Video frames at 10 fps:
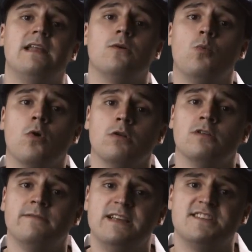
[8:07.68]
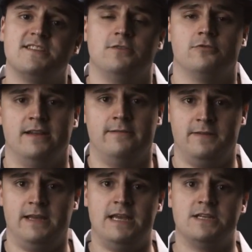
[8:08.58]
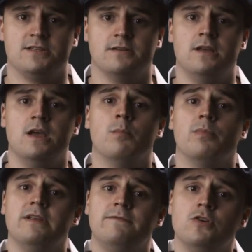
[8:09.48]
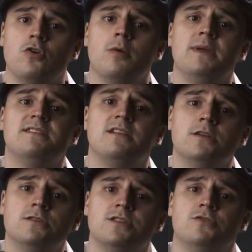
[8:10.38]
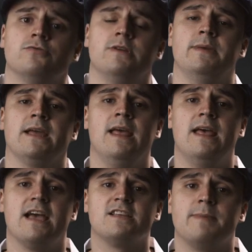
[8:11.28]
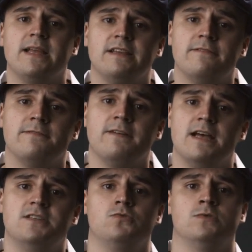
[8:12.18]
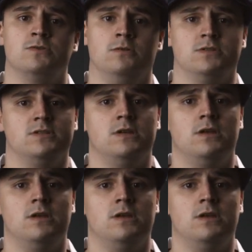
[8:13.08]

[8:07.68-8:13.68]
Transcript: in a world of instant gratification, but if you come into lucid dreaming expecting fast results,